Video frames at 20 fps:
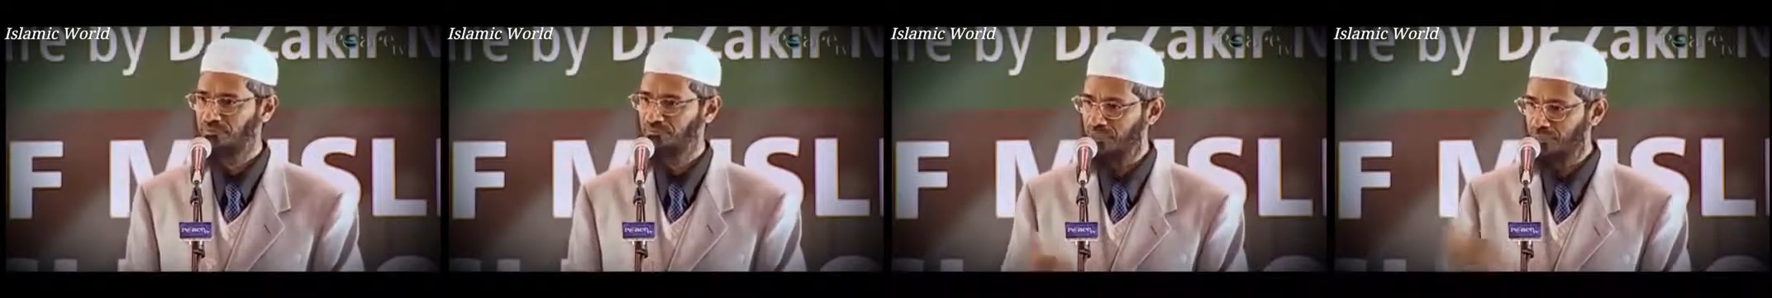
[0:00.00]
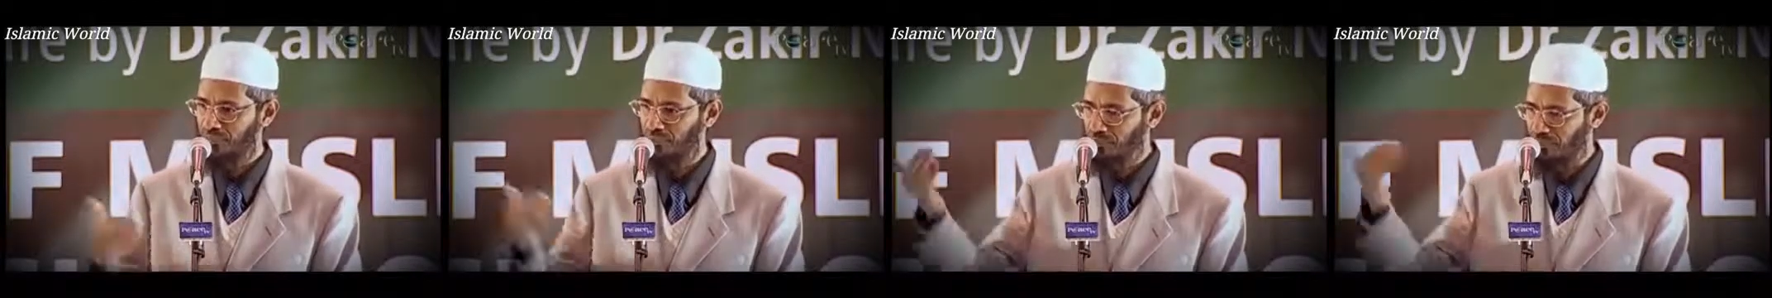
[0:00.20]

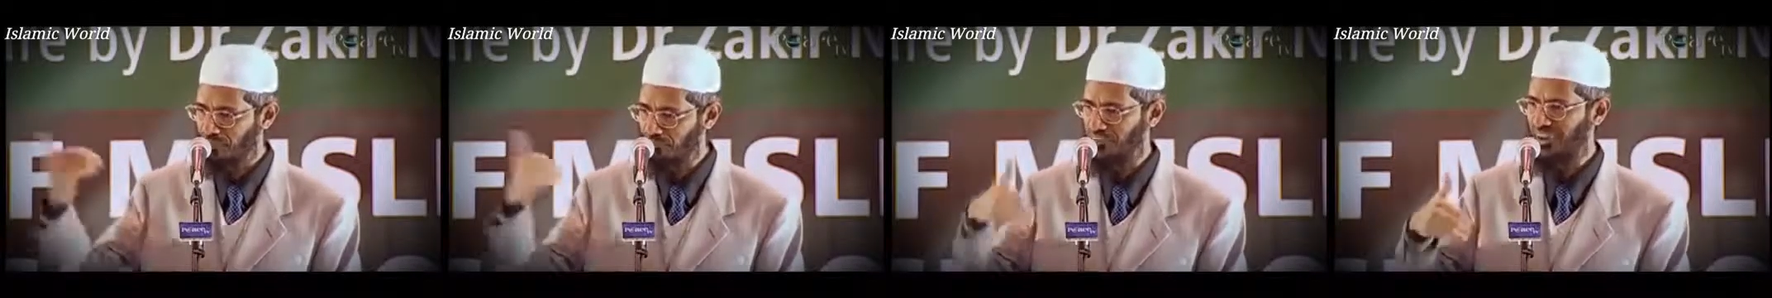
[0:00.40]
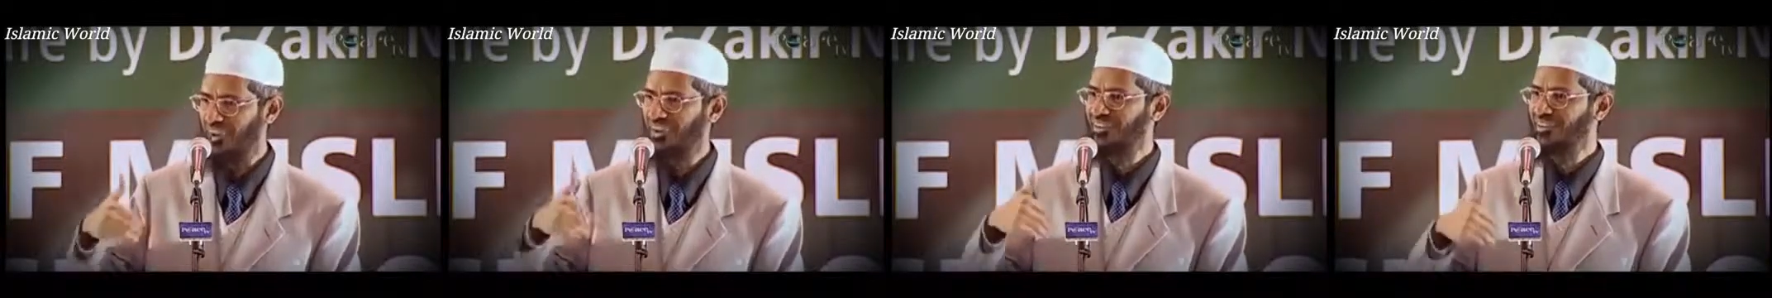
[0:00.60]
suppose my
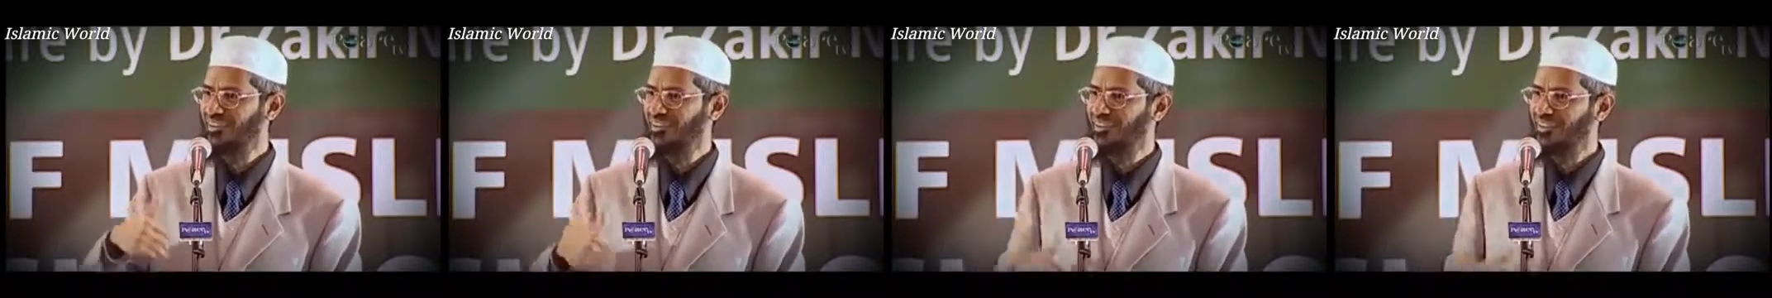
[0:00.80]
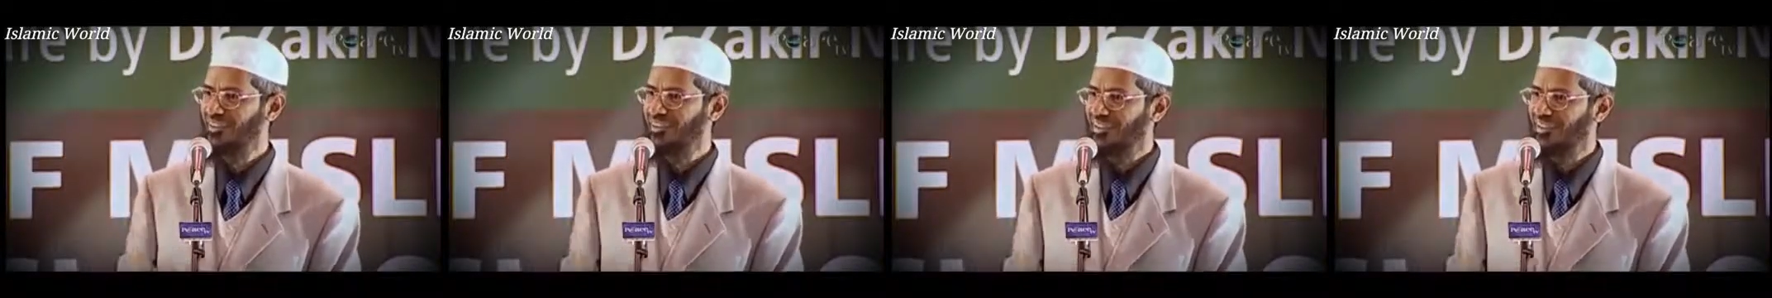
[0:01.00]
friend,
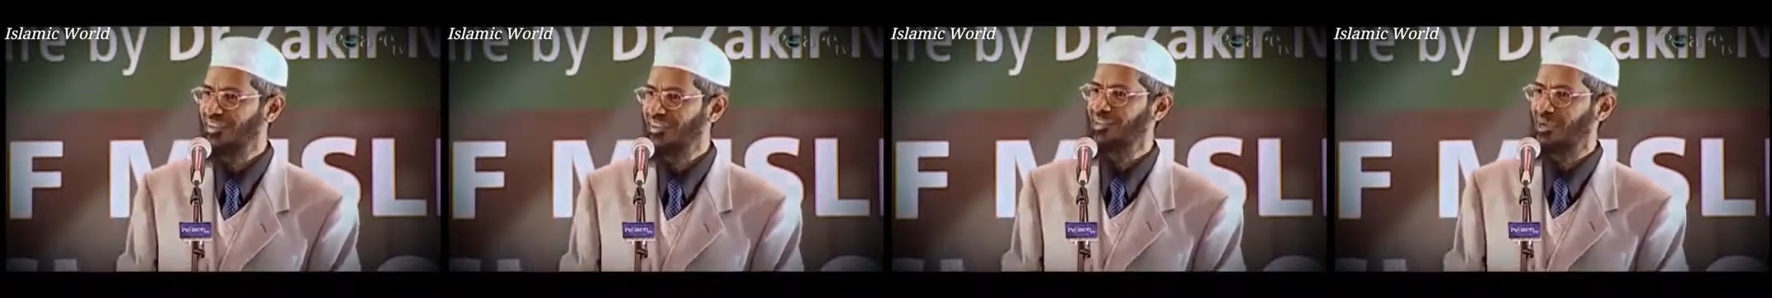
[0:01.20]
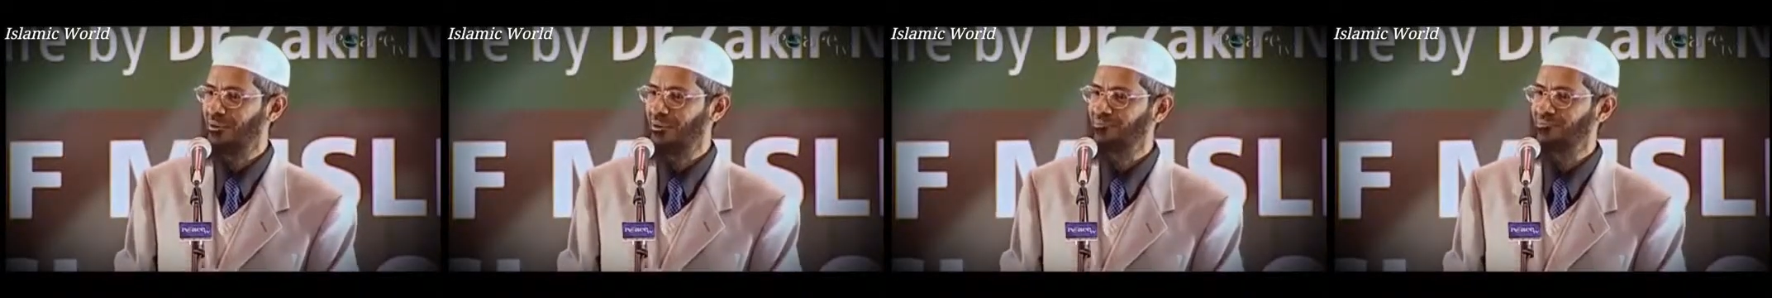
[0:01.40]

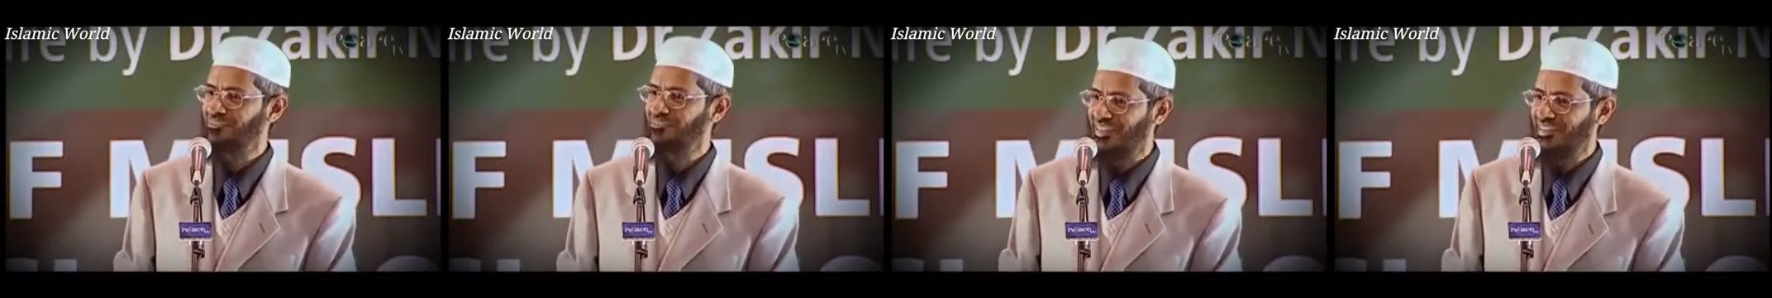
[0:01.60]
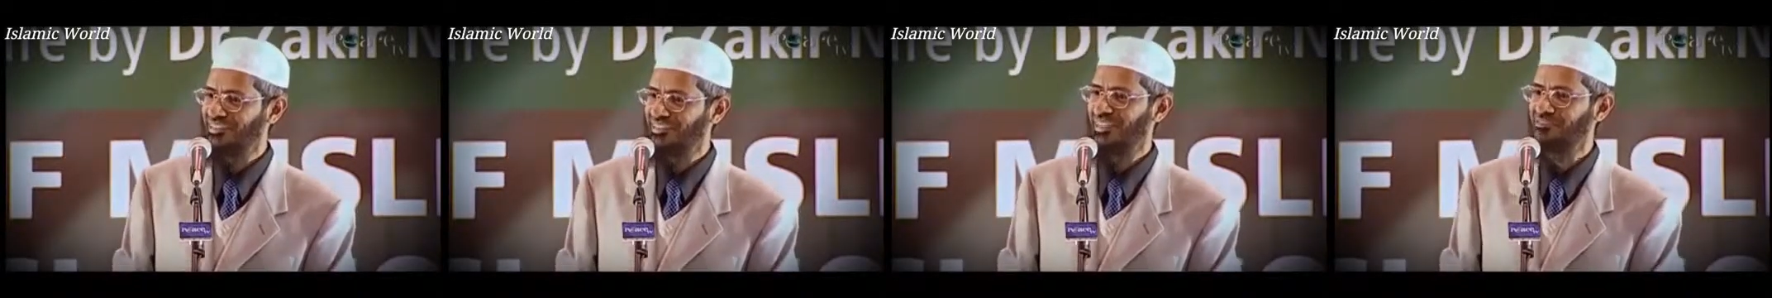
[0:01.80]
he
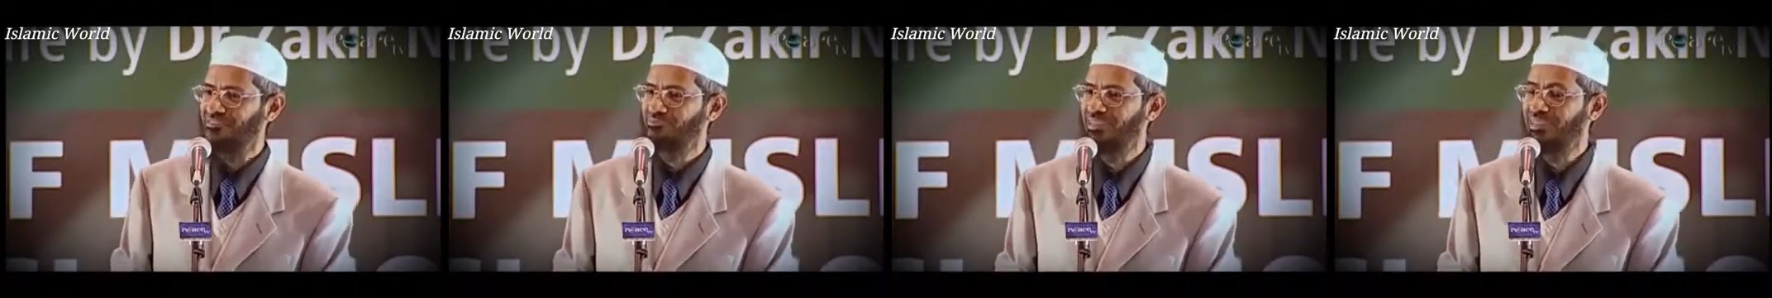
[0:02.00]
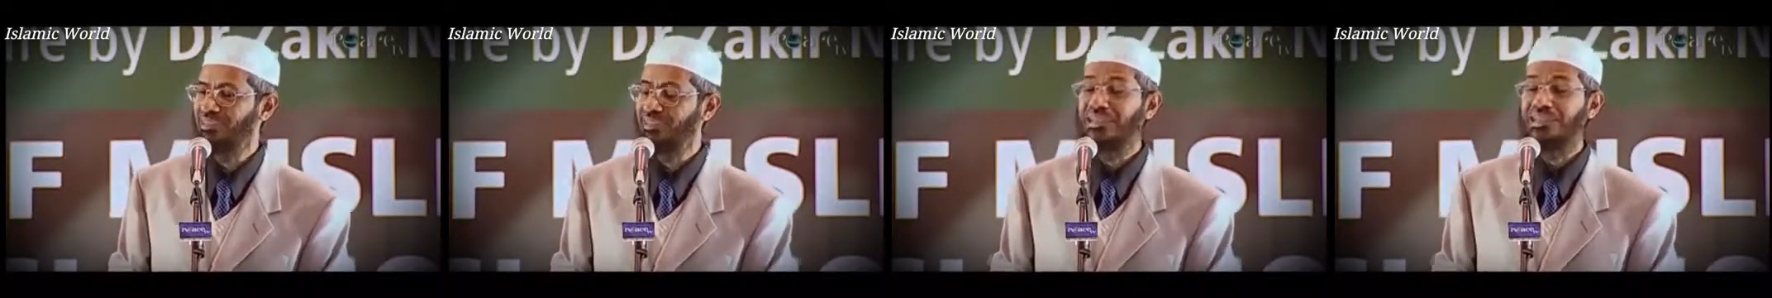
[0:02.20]
comes and tells
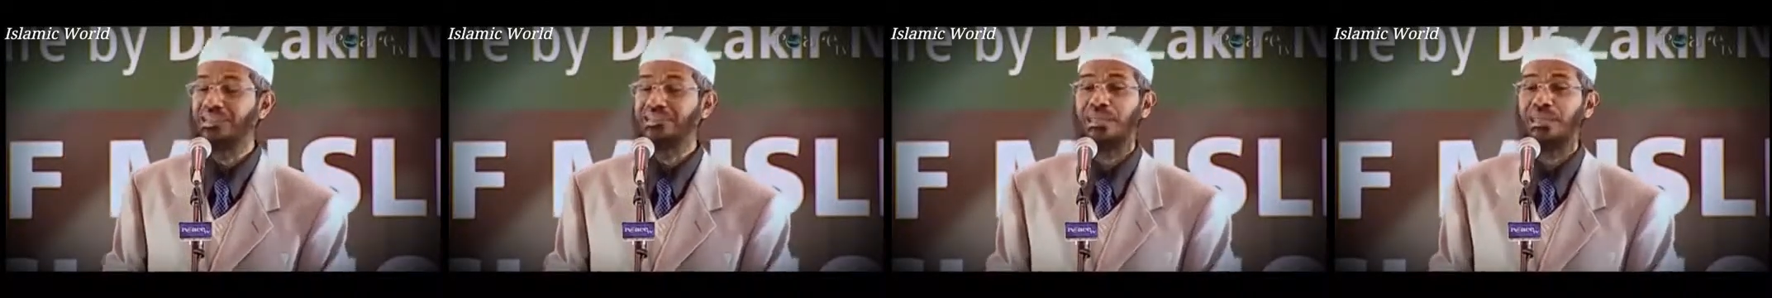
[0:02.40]
me